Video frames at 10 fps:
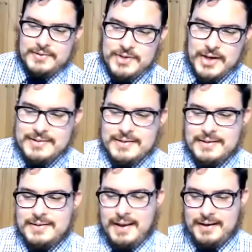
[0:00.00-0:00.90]

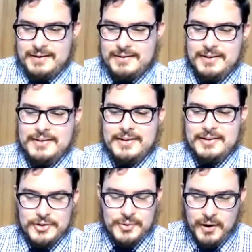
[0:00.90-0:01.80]
Genesis, Exodus,
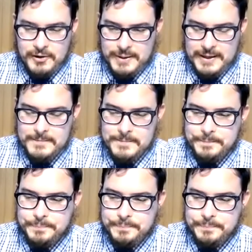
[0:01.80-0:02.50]
and Deuteronomy.